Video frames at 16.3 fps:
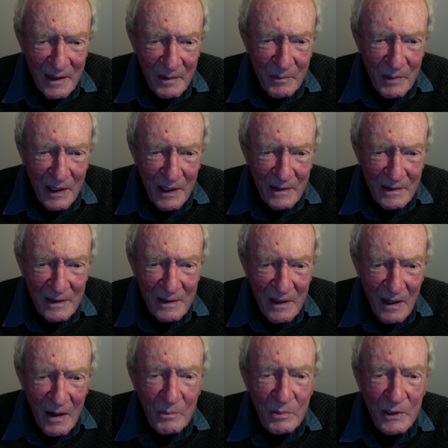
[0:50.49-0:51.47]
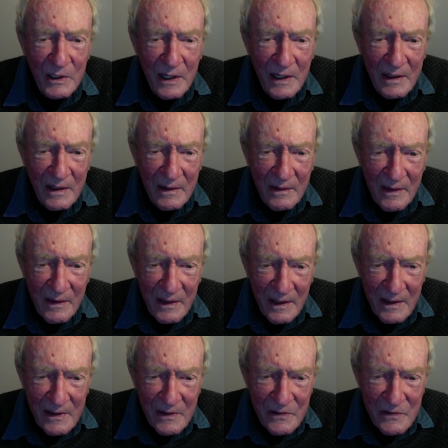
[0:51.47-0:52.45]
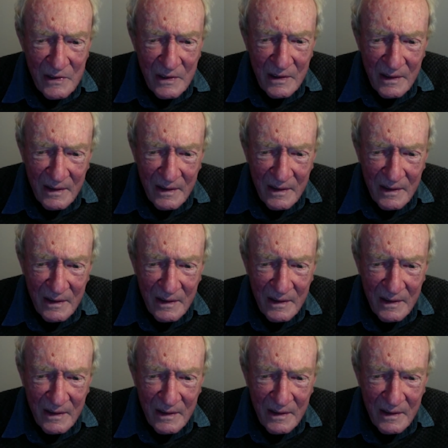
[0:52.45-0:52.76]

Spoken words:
about complicated things?